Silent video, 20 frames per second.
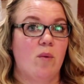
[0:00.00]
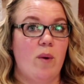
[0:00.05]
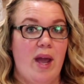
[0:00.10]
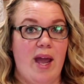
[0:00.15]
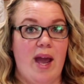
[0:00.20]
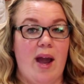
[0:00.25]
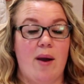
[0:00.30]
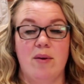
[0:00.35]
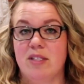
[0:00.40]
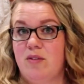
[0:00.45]

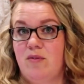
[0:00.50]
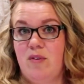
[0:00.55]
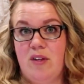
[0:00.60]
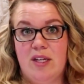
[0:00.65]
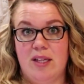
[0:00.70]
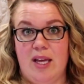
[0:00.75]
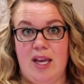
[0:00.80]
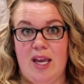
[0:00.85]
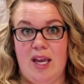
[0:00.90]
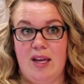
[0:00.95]
way I was
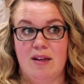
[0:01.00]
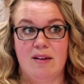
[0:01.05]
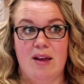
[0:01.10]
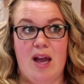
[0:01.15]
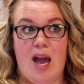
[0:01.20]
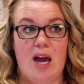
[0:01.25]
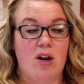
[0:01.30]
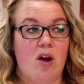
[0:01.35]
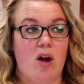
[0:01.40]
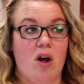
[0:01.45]
feeling
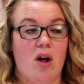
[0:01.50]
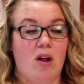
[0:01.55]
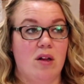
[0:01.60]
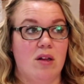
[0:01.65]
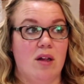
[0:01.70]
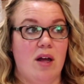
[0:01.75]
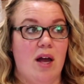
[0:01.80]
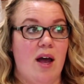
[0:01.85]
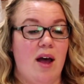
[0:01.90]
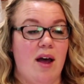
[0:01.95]
at
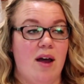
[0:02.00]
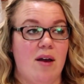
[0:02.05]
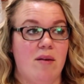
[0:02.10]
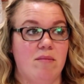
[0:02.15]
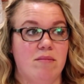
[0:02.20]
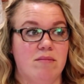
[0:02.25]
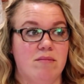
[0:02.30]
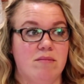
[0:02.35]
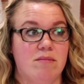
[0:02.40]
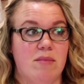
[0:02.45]
all.
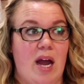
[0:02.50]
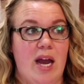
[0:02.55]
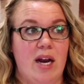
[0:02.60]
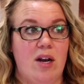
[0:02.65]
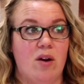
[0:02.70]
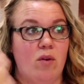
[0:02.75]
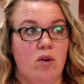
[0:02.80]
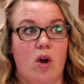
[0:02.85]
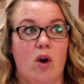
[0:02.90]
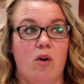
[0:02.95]
I
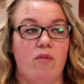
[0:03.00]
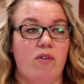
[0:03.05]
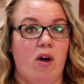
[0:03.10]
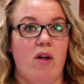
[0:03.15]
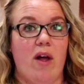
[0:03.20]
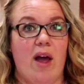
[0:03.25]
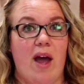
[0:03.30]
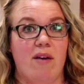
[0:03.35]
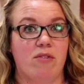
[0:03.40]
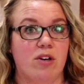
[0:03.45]
don't know if
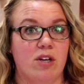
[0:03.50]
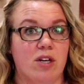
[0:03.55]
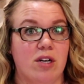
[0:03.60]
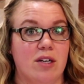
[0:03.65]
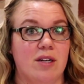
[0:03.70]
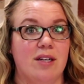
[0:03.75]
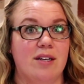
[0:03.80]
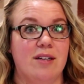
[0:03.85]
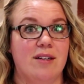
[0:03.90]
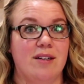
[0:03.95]
I'll
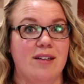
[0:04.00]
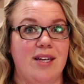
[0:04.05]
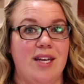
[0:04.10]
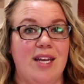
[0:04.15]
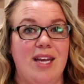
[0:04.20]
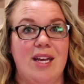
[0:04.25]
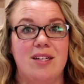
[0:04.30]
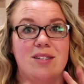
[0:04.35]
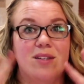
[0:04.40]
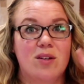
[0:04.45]
ever
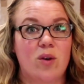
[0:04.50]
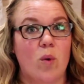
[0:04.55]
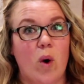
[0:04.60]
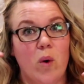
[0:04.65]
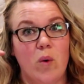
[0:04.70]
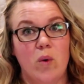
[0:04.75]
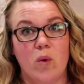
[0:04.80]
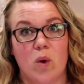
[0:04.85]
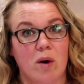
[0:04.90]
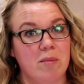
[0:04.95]
eat,
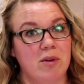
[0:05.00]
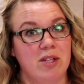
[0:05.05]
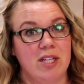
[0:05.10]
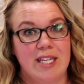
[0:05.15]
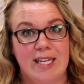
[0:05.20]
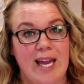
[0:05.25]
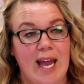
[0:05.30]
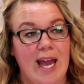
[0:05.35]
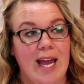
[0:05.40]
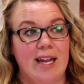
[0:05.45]
quote, normal
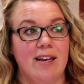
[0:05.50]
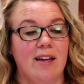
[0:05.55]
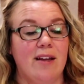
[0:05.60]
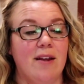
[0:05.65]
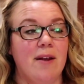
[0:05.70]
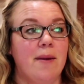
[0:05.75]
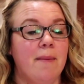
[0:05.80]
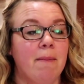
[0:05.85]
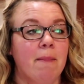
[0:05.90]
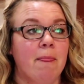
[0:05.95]
again.
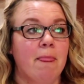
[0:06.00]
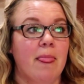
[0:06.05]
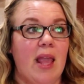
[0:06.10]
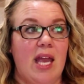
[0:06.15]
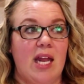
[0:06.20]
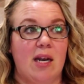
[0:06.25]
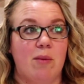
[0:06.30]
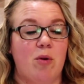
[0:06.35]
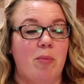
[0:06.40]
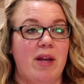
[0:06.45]

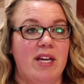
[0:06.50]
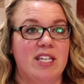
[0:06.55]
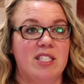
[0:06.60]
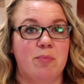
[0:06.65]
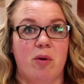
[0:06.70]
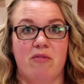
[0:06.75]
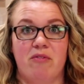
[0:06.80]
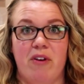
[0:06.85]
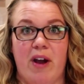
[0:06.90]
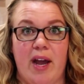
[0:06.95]
Animal-based
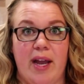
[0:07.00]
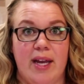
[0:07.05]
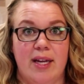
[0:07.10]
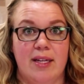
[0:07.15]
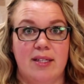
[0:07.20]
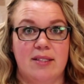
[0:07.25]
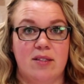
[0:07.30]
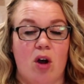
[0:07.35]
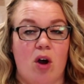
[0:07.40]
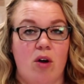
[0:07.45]

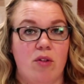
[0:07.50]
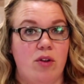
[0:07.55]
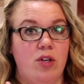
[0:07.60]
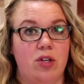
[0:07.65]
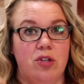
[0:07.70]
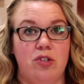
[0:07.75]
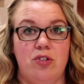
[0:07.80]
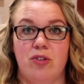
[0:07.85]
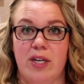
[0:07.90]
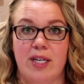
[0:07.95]
provides all the
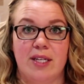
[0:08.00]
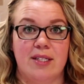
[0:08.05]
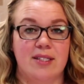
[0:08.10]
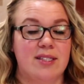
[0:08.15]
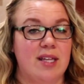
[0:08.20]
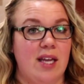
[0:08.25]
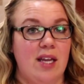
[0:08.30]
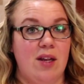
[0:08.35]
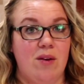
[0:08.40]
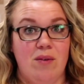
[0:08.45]

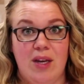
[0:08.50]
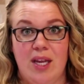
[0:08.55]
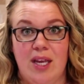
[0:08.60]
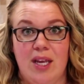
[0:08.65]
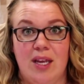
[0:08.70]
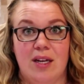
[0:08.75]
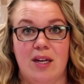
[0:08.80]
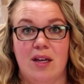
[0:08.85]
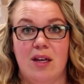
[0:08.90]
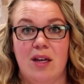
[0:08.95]
nutrients that you
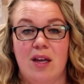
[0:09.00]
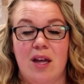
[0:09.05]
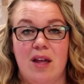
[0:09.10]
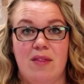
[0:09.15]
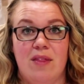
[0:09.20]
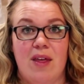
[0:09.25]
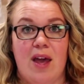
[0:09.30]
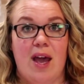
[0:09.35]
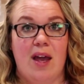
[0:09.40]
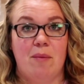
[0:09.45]
need,
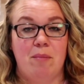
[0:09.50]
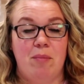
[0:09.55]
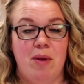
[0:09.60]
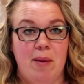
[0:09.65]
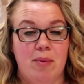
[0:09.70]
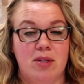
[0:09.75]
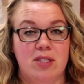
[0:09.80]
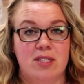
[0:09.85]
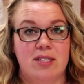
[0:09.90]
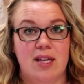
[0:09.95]
that
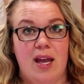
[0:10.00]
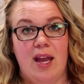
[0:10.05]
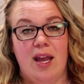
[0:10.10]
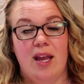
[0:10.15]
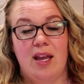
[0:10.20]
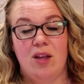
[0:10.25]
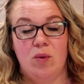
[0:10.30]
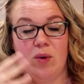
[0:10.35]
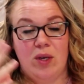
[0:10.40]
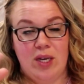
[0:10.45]
people
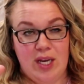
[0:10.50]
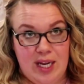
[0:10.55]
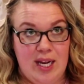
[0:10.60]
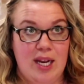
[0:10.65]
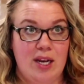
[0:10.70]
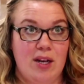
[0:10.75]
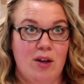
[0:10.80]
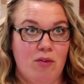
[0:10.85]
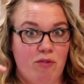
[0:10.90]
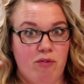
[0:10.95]
say you
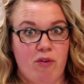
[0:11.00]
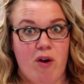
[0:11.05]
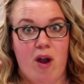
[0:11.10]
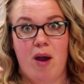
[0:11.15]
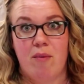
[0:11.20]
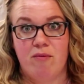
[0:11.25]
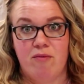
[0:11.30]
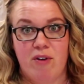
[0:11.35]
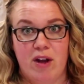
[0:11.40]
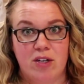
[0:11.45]
need
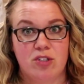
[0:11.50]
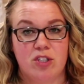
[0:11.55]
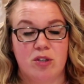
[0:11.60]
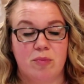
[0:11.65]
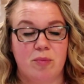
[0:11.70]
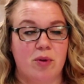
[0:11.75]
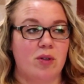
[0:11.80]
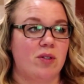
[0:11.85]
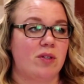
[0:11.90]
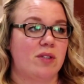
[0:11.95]
from
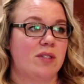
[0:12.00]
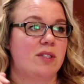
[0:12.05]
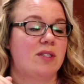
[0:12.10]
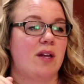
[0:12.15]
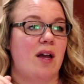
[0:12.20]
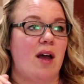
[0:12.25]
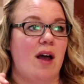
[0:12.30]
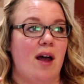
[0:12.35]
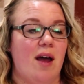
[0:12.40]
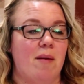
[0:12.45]

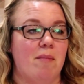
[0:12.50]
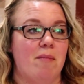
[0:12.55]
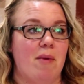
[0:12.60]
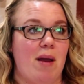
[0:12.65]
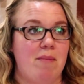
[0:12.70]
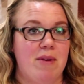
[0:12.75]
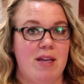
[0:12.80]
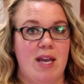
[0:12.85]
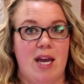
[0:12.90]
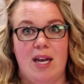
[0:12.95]
vegetables.
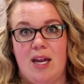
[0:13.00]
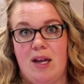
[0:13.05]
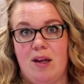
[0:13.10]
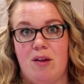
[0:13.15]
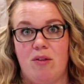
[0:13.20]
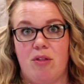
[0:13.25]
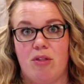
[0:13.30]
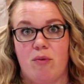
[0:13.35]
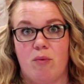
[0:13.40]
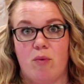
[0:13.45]
I'm
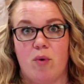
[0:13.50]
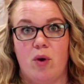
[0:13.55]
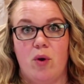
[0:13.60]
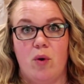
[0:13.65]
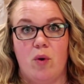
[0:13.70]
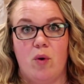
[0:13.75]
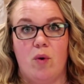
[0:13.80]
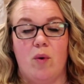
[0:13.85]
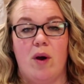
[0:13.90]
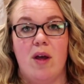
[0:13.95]
getting
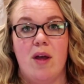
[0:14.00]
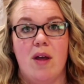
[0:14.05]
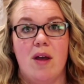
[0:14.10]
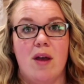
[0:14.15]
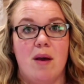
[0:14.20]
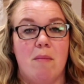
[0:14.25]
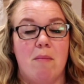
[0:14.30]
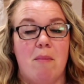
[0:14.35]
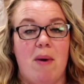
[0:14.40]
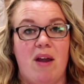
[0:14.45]
through
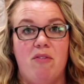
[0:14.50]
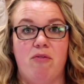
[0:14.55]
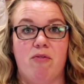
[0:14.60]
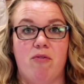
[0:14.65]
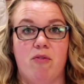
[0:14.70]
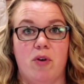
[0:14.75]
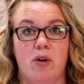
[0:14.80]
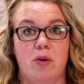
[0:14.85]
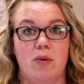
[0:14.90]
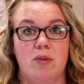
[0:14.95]
my
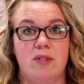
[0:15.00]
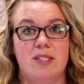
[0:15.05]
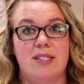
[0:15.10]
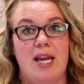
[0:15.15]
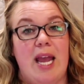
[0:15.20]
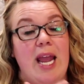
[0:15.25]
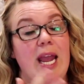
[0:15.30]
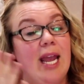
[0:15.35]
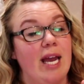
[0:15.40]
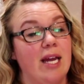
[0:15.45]
fruits,
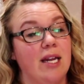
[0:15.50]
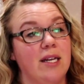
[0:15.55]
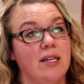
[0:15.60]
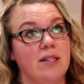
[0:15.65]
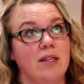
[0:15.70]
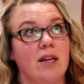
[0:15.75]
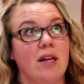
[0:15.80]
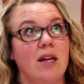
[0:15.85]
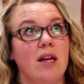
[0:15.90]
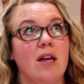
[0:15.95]

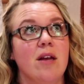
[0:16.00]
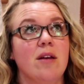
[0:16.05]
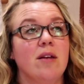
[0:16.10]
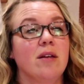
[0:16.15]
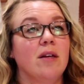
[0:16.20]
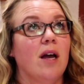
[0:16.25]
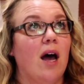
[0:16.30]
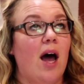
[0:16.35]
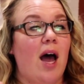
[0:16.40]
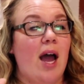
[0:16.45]
and
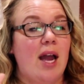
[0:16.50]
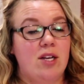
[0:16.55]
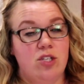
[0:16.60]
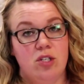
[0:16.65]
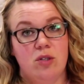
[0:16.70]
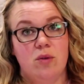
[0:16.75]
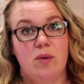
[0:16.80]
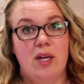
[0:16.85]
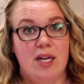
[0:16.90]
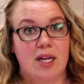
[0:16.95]
I
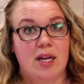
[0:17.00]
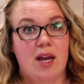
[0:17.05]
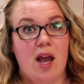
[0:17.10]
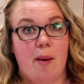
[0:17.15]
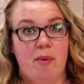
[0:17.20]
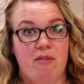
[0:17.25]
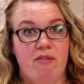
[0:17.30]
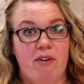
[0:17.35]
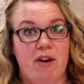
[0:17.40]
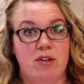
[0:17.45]
do eat a
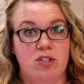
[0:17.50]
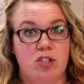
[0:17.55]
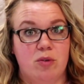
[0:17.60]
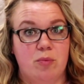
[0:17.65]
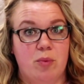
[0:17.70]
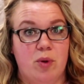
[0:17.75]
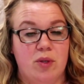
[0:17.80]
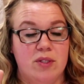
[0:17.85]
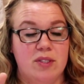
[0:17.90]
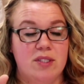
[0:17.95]
couple
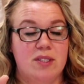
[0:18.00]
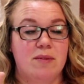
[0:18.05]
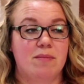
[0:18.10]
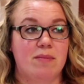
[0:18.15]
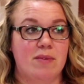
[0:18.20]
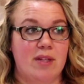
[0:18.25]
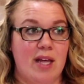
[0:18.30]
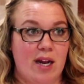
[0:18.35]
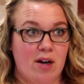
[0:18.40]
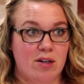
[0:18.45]
vegetables
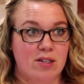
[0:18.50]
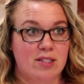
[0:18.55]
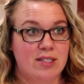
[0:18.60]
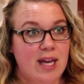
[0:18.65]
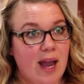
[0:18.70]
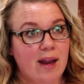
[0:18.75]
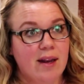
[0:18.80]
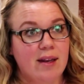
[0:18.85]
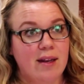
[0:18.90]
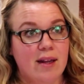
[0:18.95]
that are
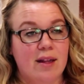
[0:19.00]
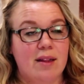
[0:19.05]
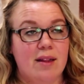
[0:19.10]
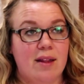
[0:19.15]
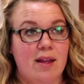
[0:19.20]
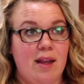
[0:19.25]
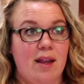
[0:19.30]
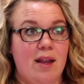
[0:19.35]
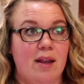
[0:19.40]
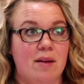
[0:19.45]

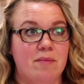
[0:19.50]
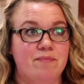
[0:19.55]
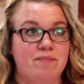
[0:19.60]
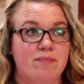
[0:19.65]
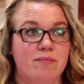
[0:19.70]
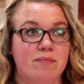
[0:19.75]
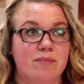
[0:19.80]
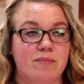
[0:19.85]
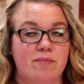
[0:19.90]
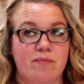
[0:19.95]
technically,
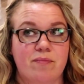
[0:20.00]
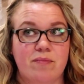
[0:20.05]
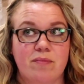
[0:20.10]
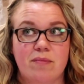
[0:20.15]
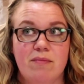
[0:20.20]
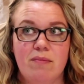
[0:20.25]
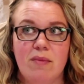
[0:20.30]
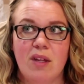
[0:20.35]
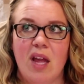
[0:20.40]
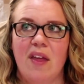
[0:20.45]

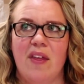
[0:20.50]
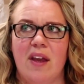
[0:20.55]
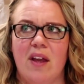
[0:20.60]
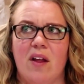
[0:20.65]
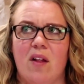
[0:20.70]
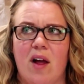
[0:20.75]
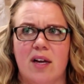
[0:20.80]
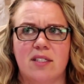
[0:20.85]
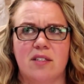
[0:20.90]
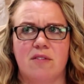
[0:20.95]
I think,
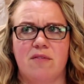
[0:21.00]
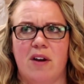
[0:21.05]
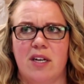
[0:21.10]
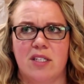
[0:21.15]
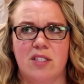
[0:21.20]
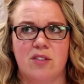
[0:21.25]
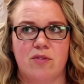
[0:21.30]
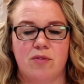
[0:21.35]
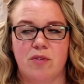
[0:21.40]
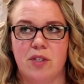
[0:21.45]
classified
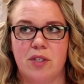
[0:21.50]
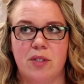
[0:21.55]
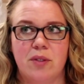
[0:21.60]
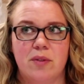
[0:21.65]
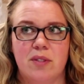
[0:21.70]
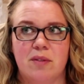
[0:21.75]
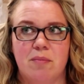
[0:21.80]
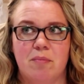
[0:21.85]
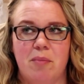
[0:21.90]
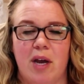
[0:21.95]
as
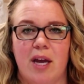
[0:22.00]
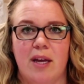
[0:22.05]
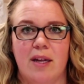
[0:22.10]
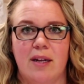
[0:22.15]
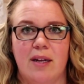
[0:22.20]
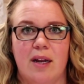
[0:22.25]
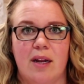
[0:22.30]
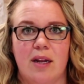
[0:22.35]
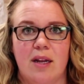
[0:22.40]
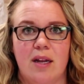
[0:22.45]
fruits, but